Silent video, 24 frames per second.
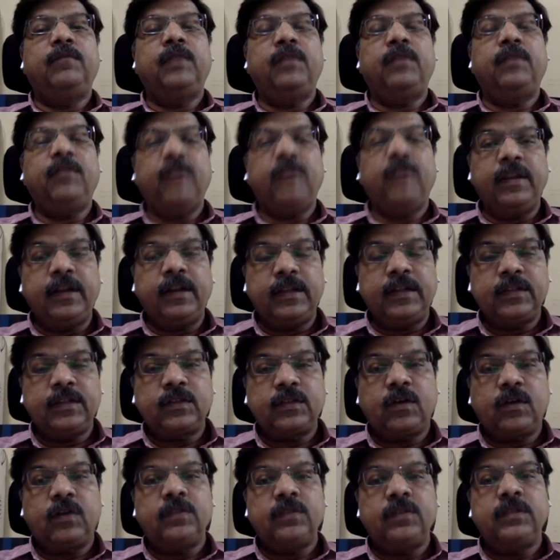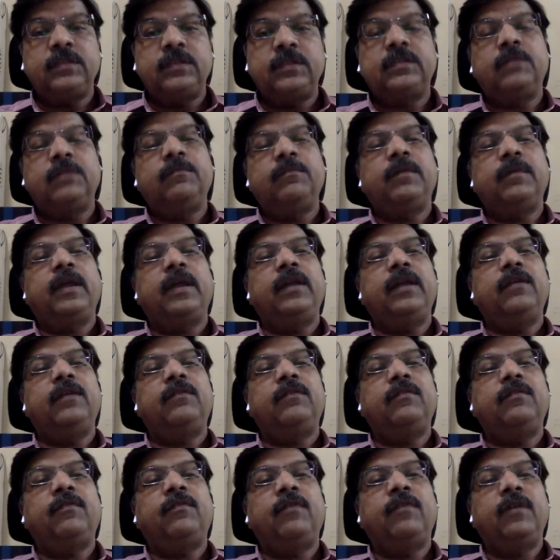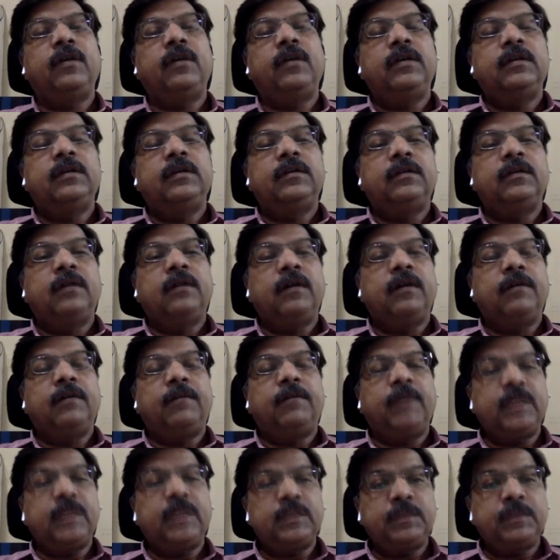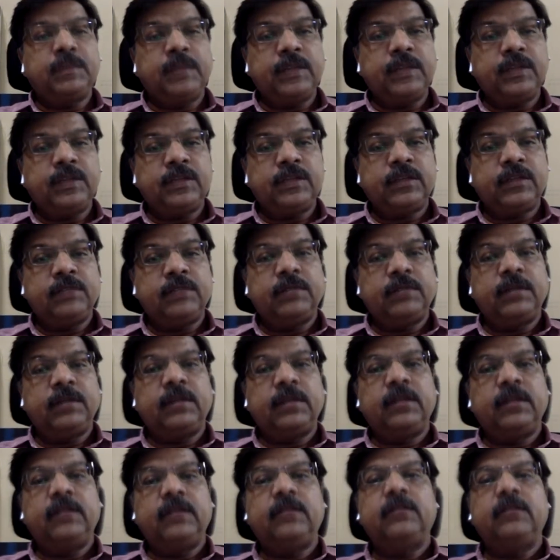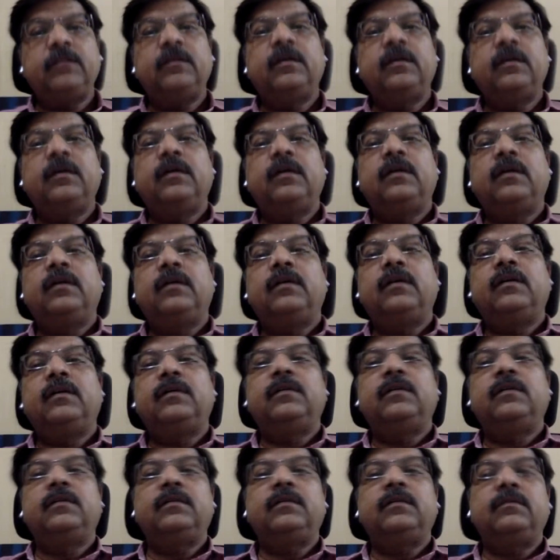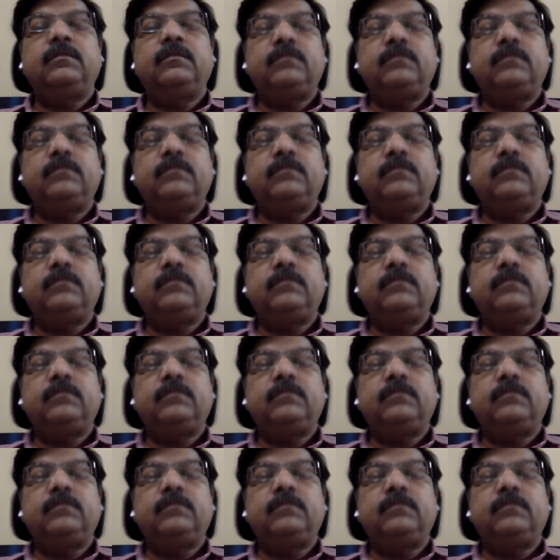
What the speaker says: They felt it is causing some kind of perspiration, but then uh,